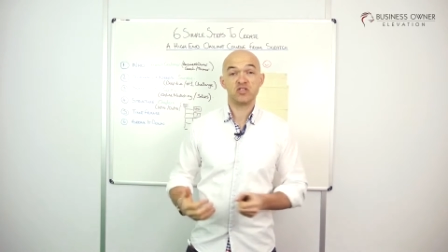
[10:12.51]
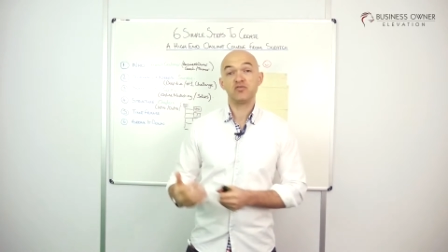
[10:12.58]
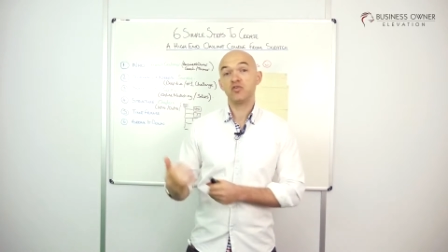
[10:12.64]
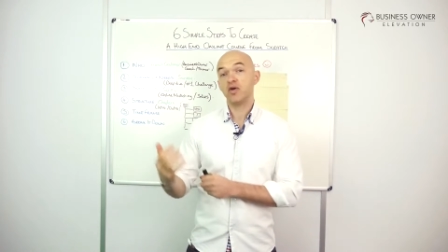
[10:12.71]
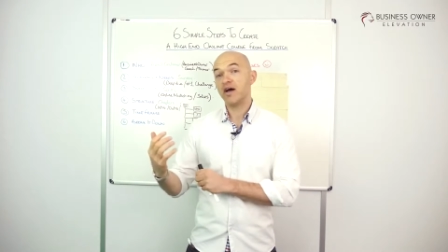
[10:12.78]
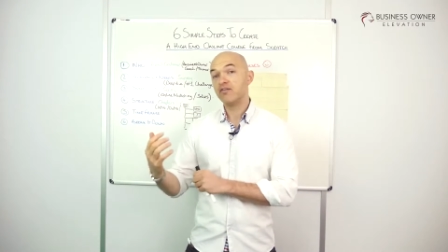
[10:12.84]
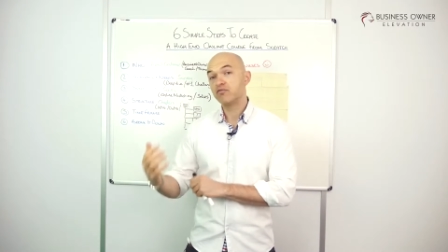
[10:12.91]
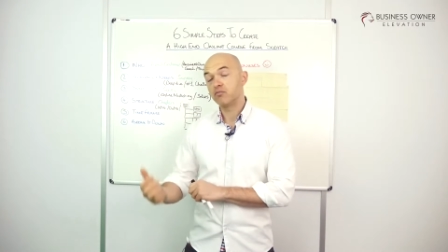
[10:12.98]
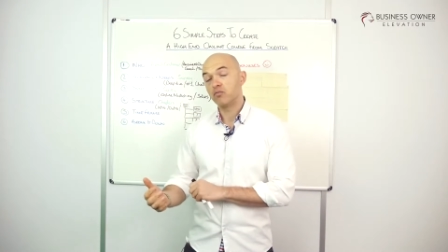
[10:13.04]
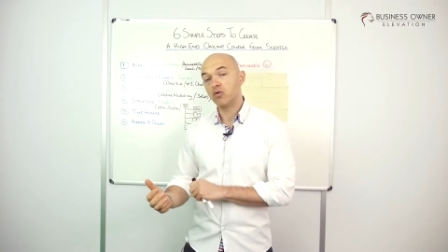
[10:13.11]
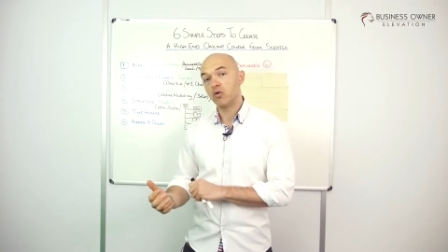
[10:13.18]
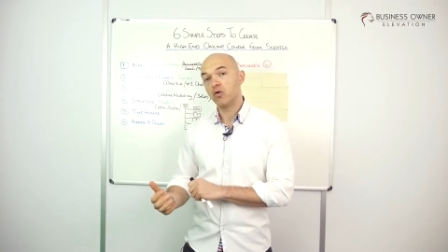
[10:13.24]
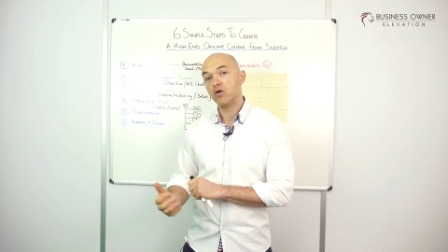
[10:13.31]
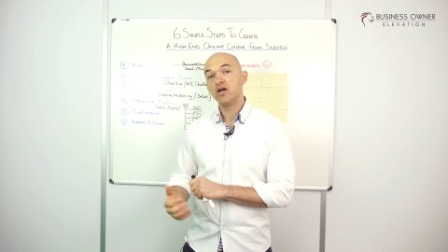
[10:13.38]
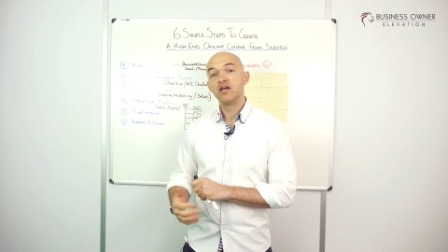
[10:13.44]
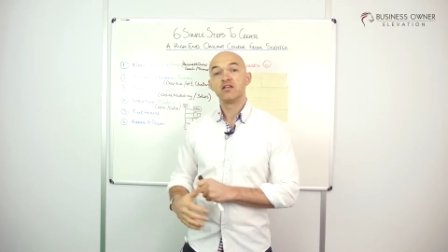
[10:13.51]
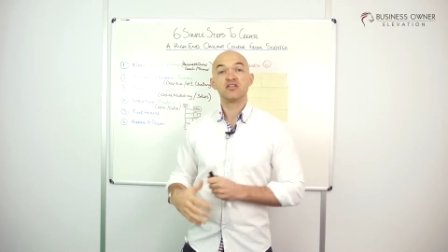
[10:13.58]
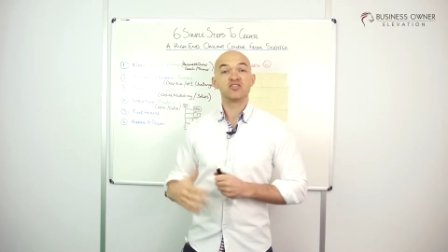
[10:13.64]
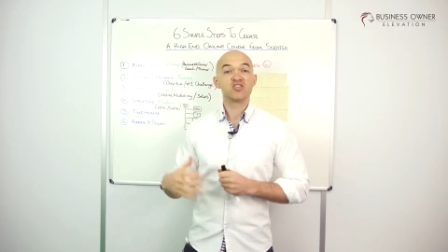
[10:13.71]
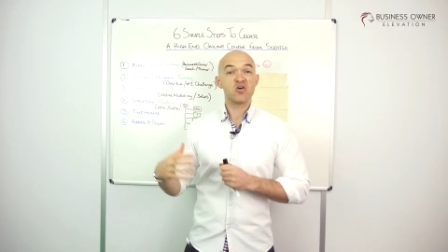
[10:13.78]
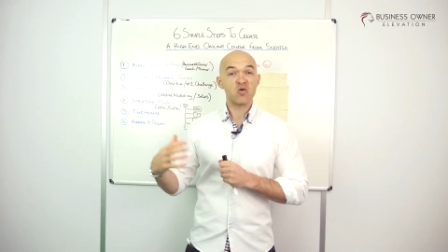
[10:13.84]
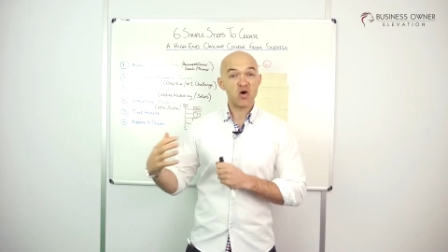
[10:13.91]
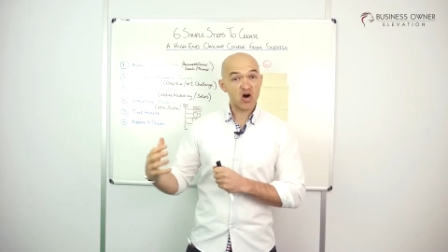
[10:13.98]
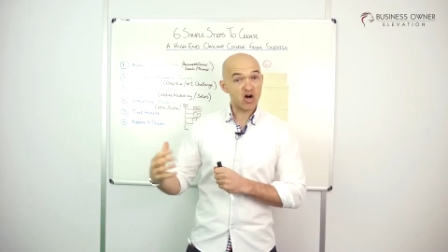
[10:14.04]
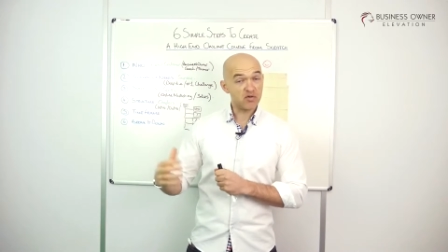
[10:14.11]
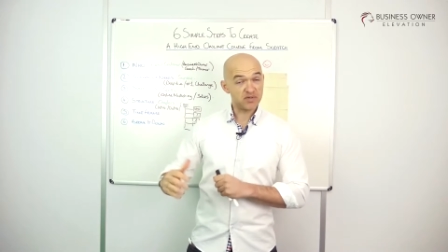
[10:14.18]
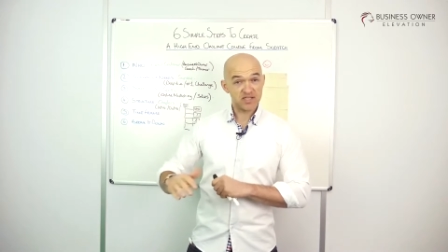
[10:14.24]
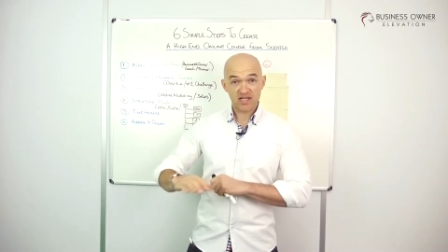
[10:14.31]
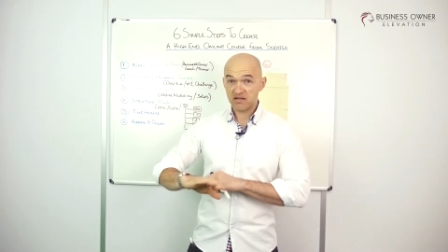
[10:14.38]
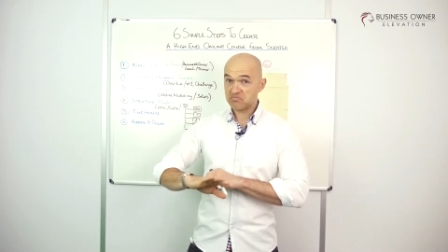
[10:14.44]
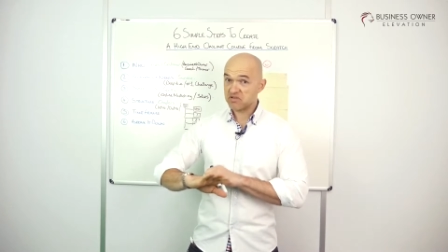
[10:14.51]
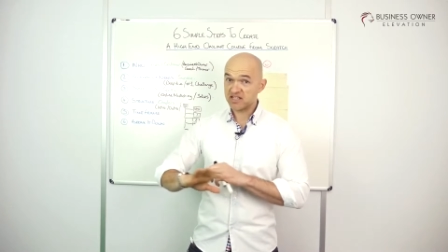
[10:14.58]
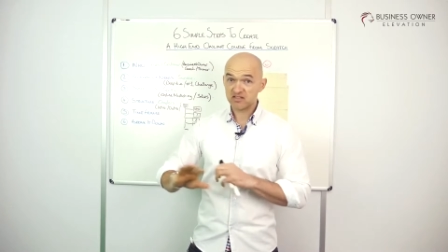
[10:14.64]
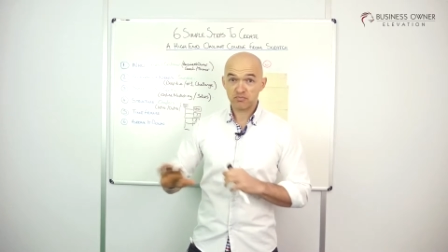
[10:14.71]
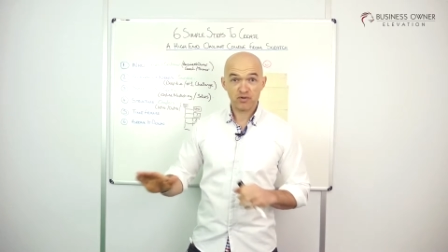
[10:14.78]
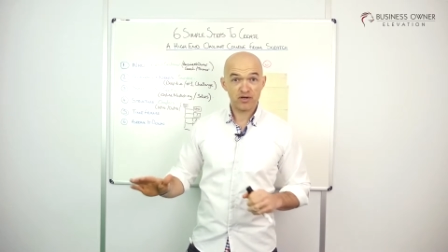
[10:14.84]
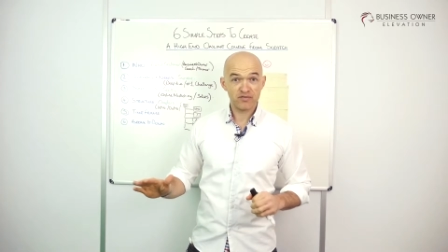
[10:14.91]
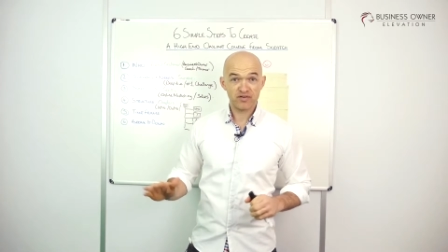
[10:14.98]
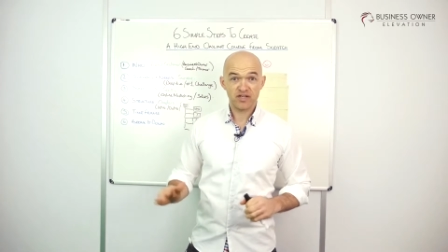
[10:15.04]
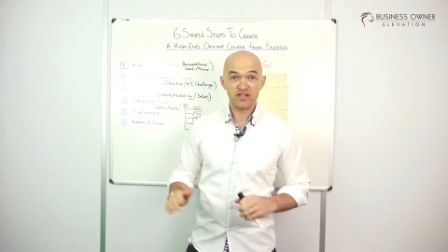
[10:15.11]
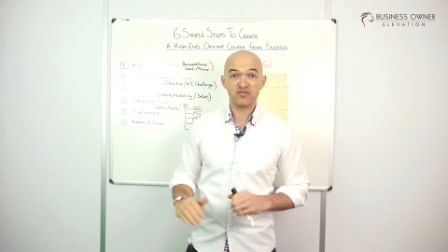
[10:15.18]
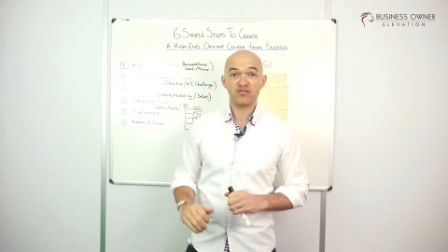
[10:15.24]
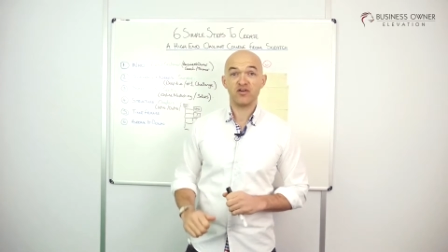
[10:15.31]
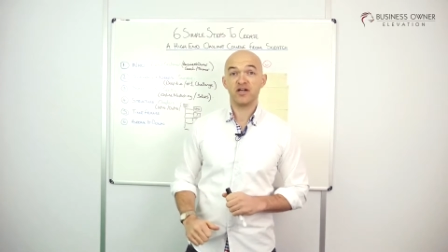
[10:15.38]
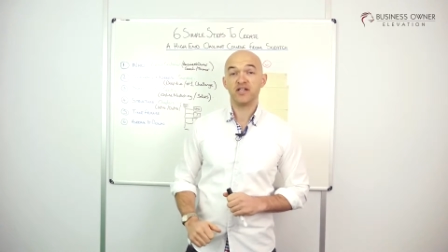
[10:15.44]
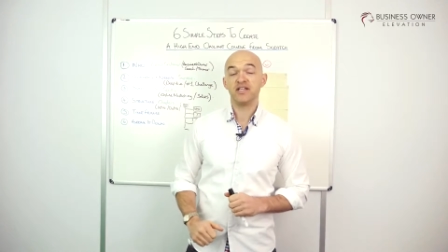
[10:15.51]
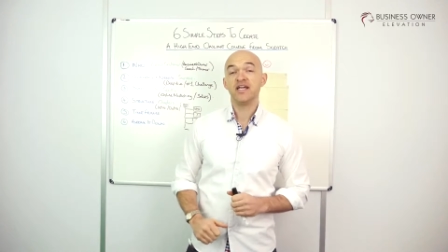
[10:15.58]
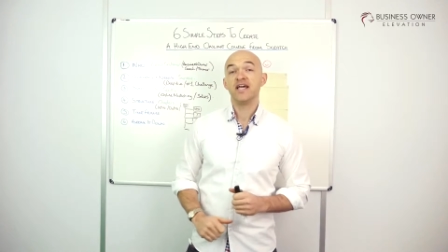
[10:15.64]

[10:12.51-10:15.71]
If you have more, there's no harm in that. That's perfectly fine.